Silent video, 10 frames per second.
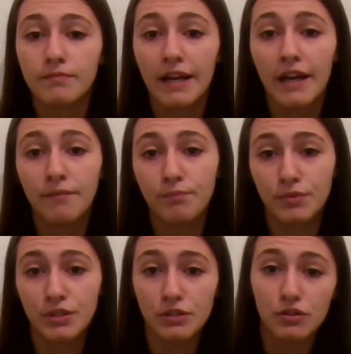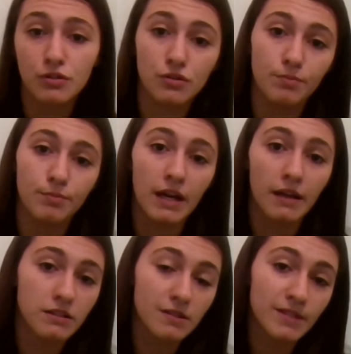I had to, to, to
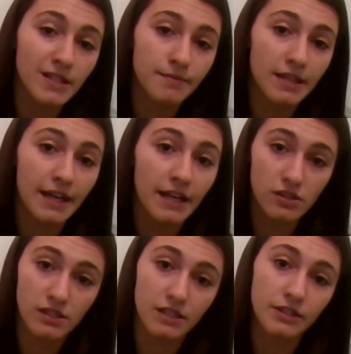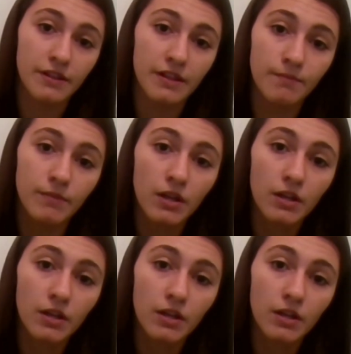uh, sometimes I had to sit on them